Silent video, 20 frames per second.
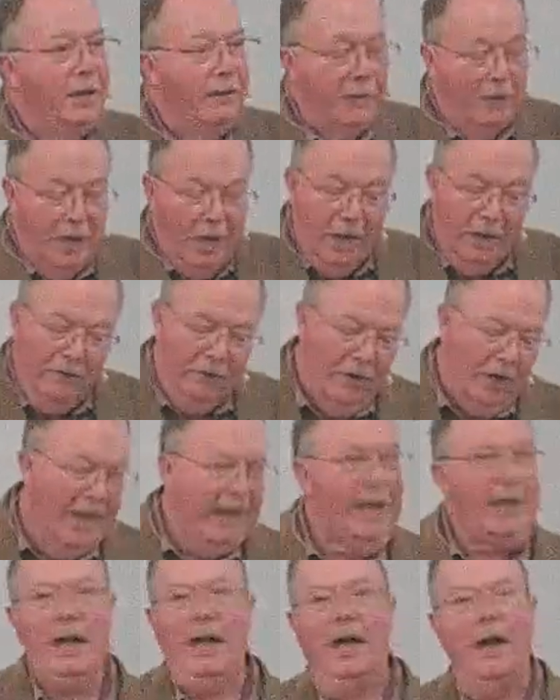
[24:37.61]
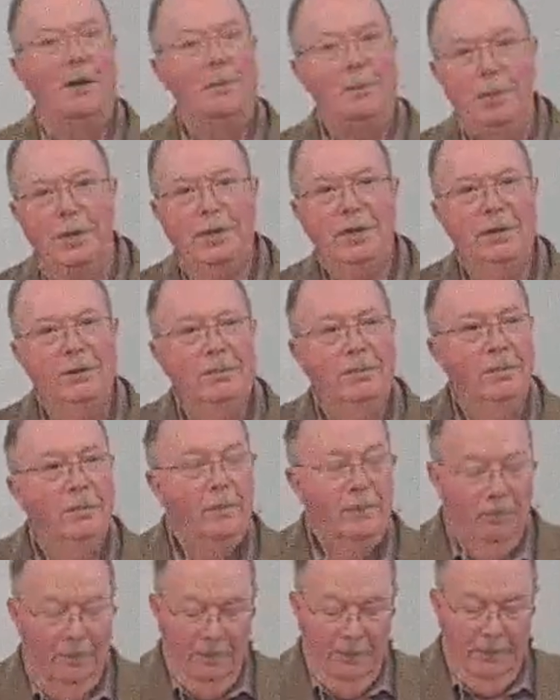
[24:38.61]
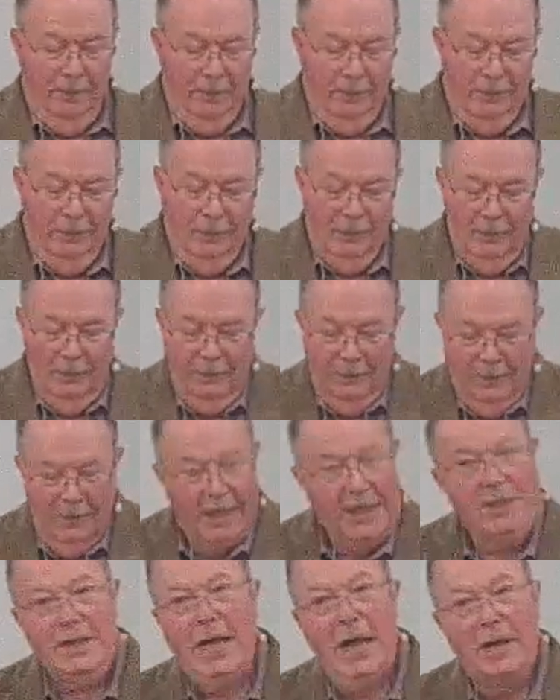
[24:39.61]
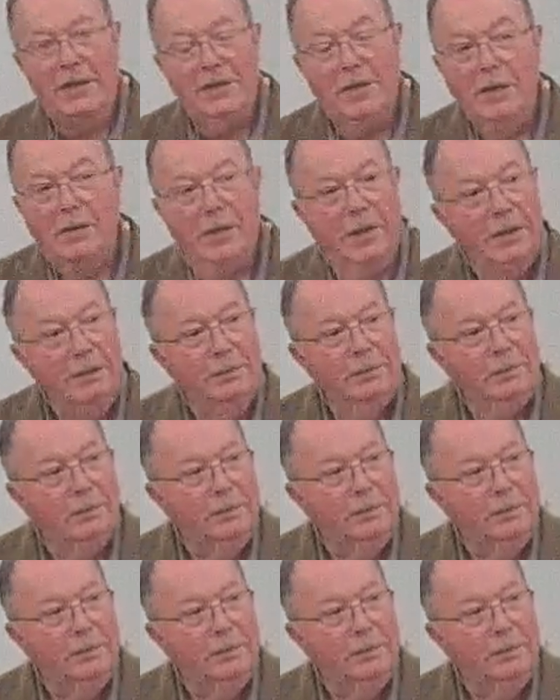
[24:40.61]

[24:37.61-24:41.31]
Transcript: of covering it up, these guys knew it.